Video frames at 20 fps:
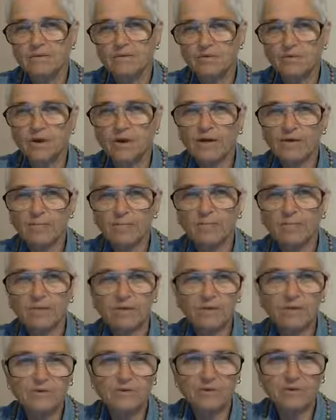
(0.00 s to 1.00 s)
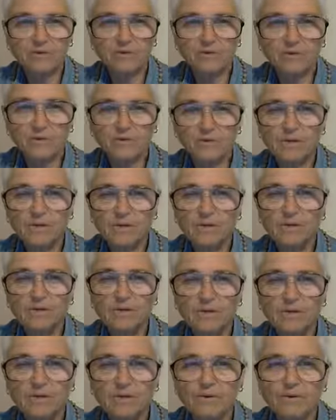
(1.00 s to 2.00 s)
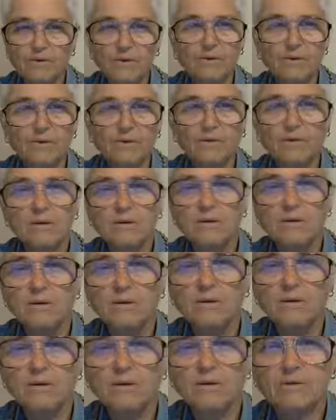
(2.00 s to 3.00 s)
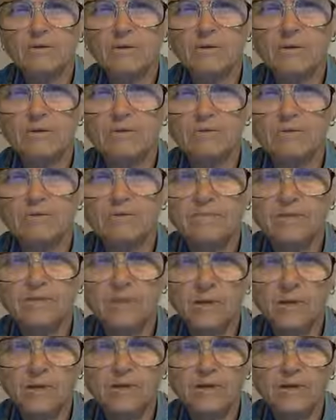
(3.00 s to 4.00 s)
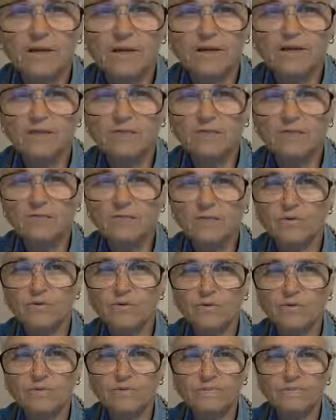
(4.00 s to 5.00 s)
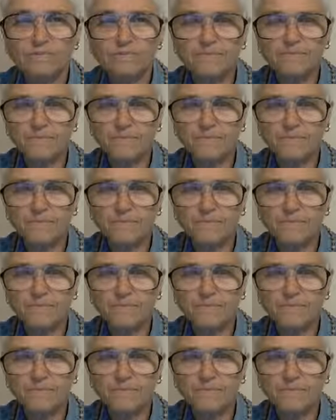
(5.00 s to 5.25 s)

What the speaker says: try and build on something here in spontaneous devotion.